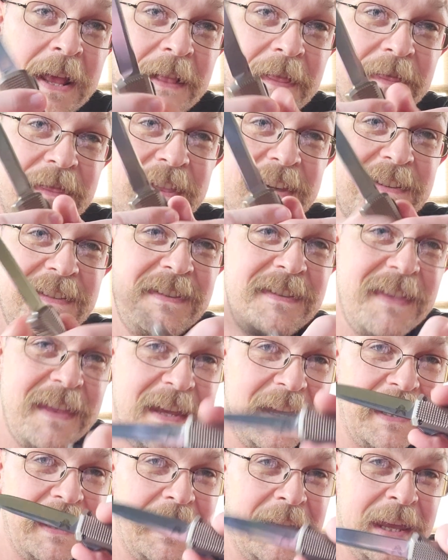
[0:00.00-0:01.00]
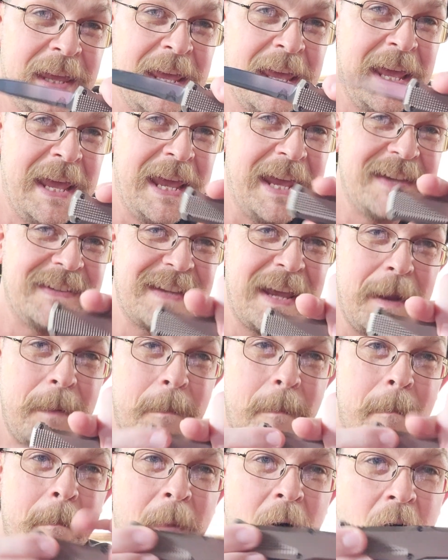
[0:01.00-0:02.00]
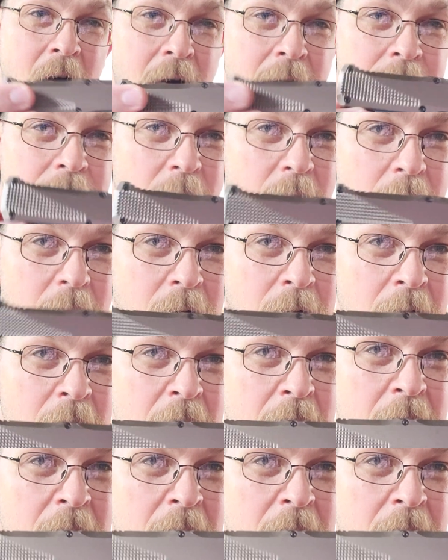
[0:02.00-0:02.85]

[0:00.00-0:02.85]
This thing is a marvel